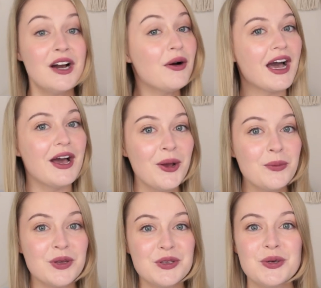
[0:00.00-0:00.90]
I
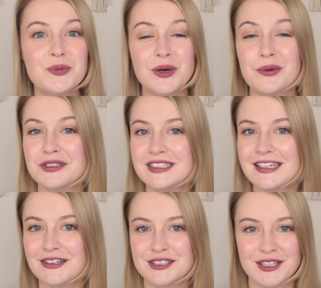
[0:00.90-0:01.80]
hope you will
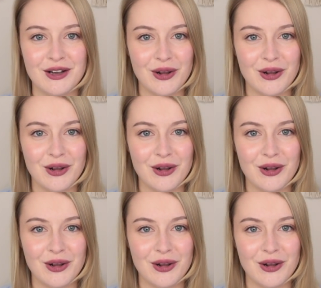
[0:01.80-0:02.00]
declutter